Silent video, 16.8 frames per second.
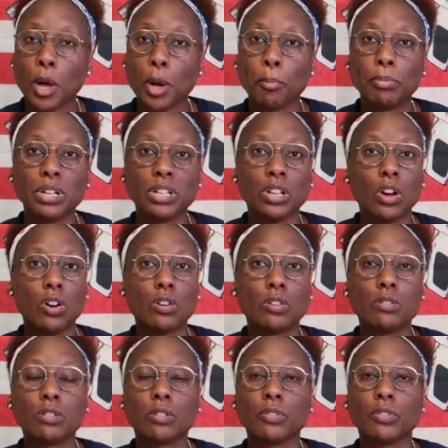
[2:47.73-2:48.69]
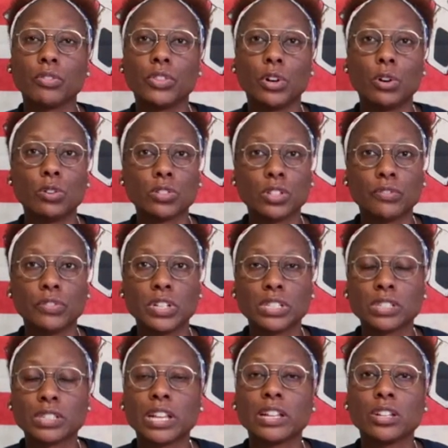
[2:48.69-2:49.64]
But no, those of
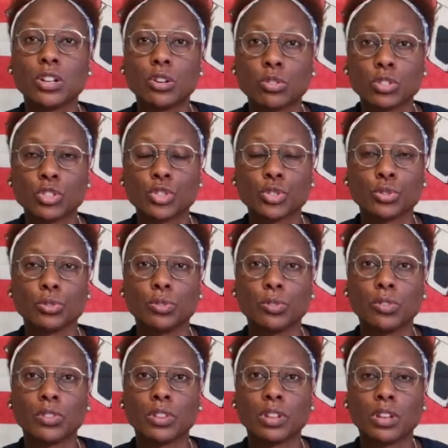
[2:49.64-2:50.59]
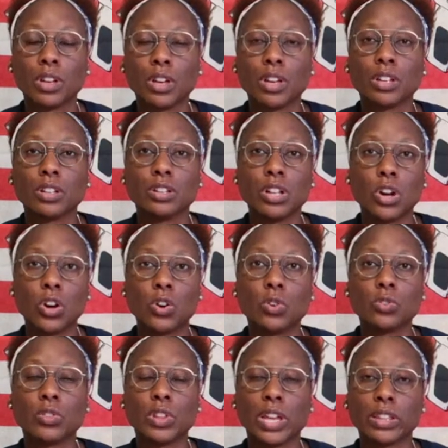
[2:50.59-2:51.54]
us that know the truth
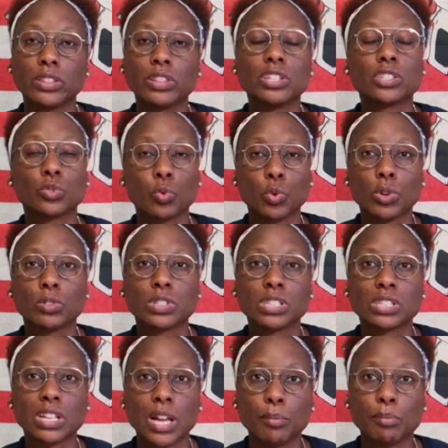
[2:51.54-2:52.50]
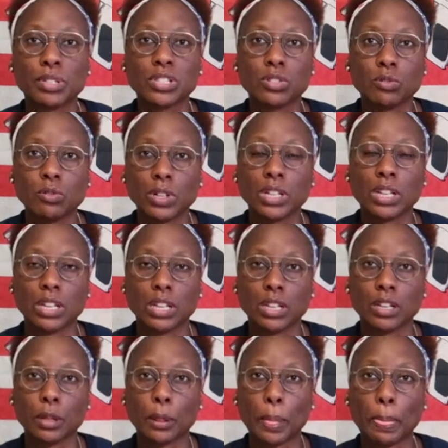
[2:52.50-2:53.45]
know that this world is coming to an
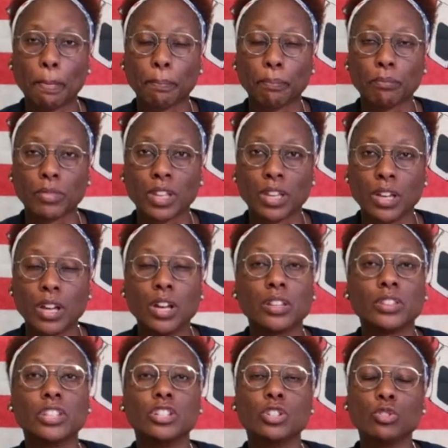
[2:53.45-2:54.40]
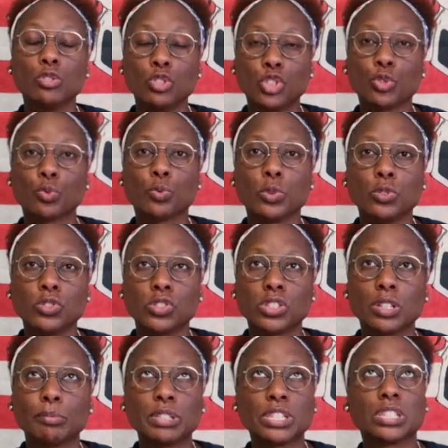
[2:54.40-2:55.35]
end. The New
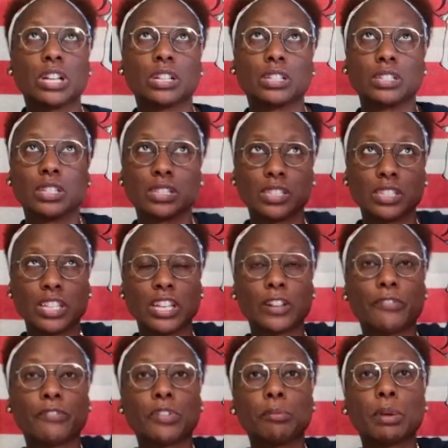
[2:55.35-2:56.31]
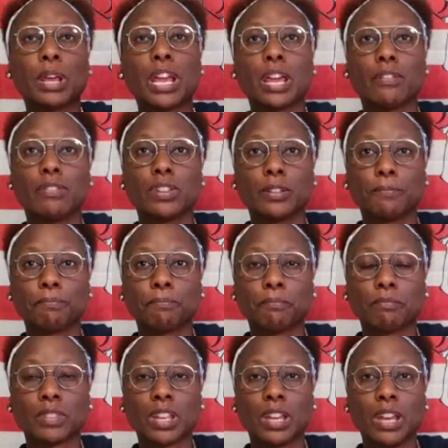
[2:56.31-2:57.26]
Jerusalem is going to descend from heaven,
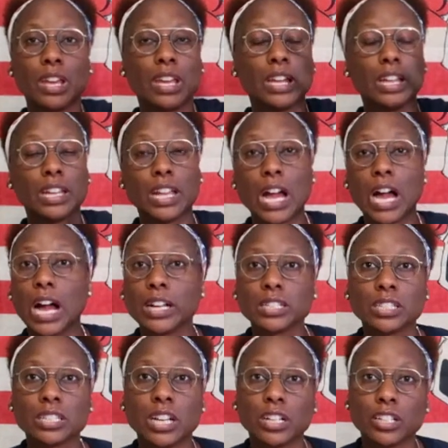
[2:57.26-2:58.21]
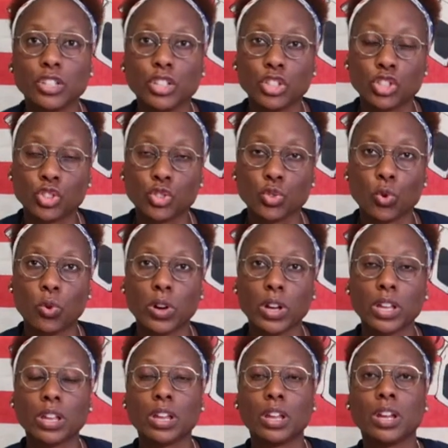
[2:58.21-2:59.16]
and God is going to
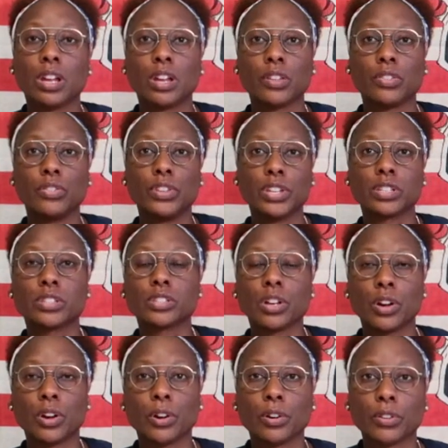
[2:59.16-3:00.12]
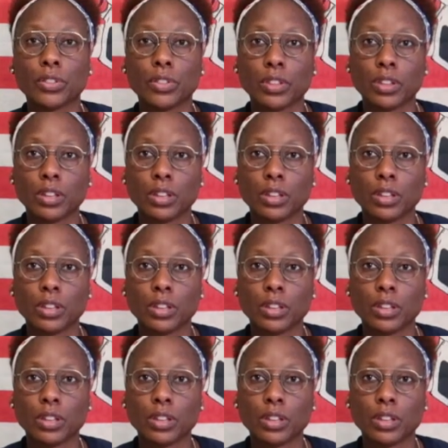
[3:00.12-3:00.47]
destroy this earth